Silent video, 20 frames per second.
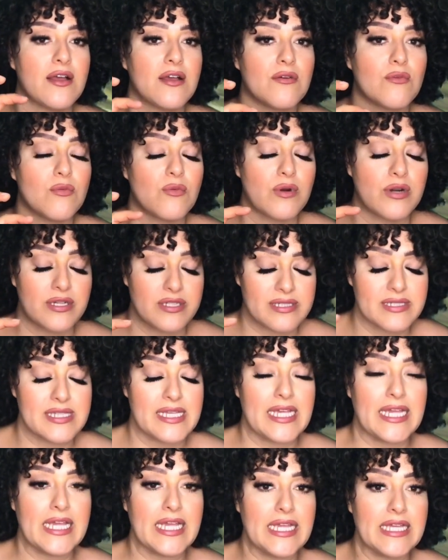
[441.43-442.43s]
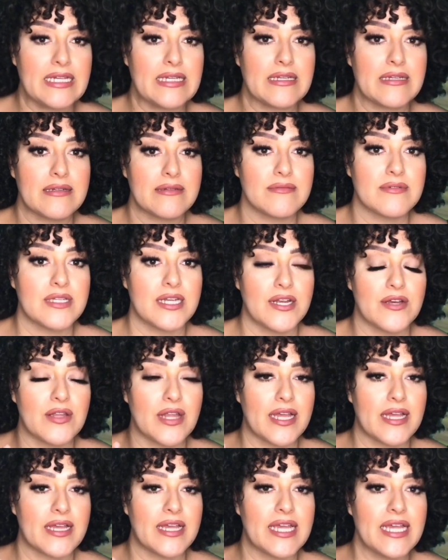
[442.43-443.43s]
where it's
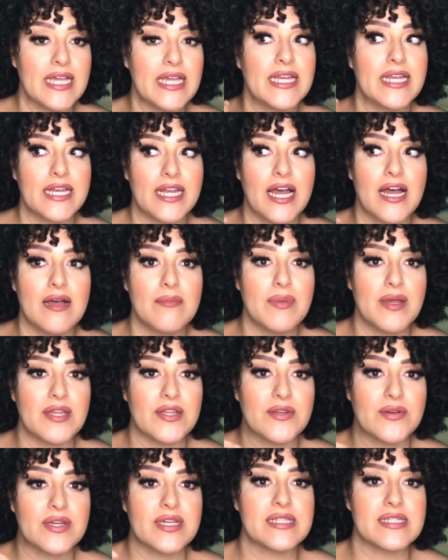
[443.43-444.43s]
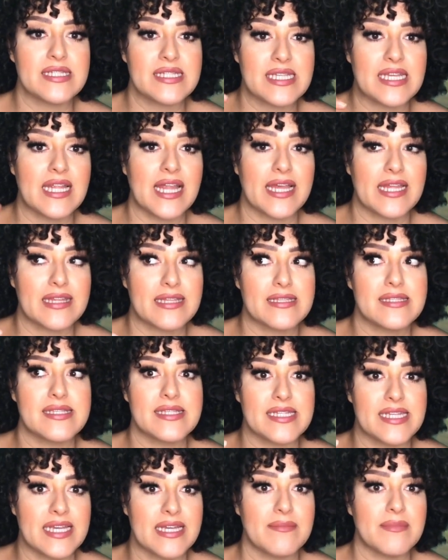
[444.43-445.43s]
heated up and you can see like the
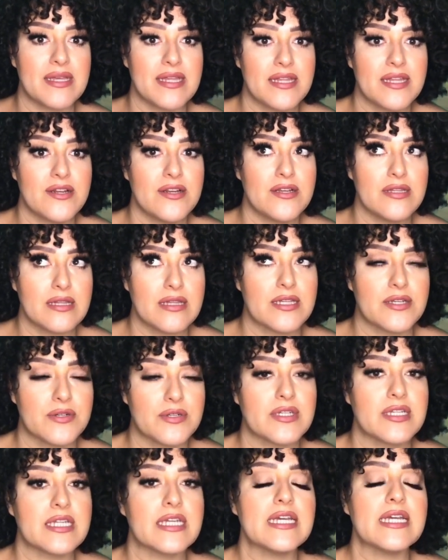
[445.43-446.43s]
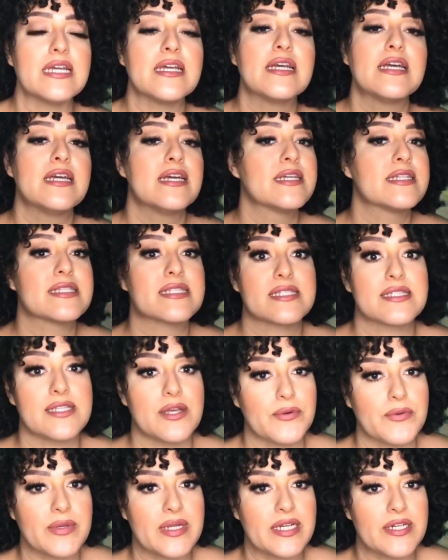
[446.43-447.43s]
steam in there, literally. It's
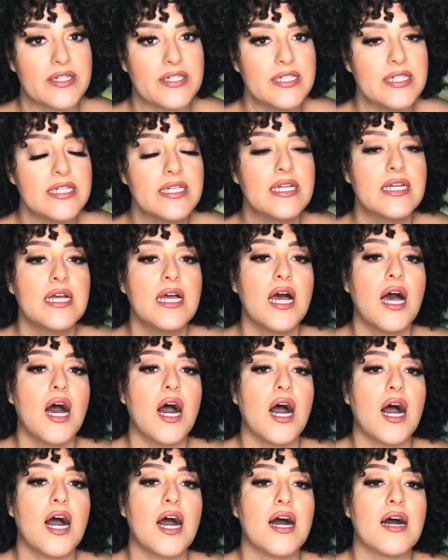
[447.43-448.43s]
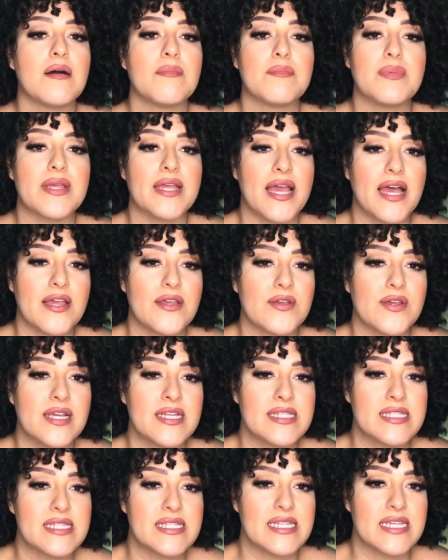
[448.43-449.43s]
so weird. But yeah, you
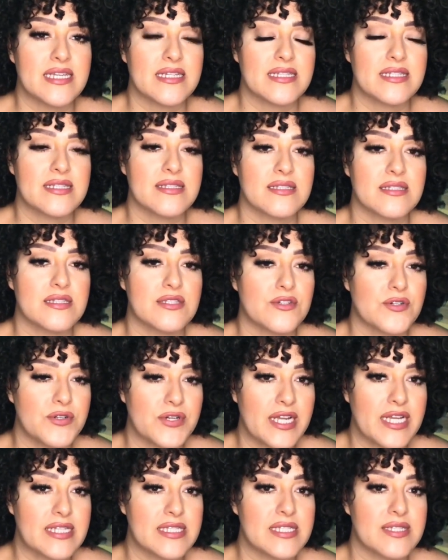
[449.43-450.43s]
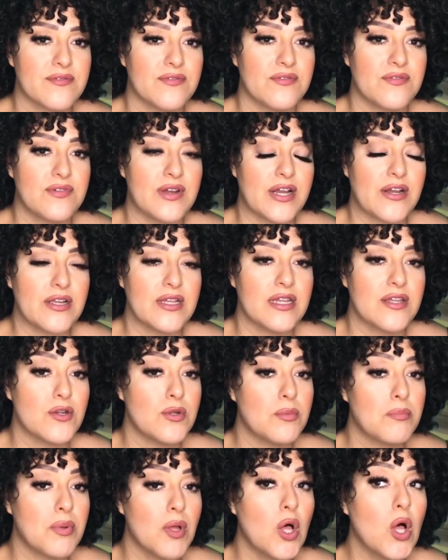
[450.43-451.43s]
can see it creates very
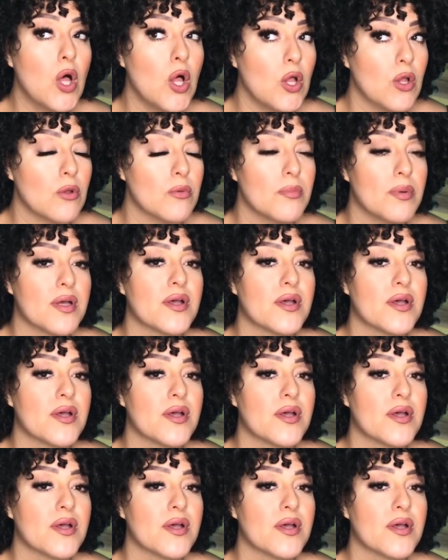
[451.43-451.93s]
little pulp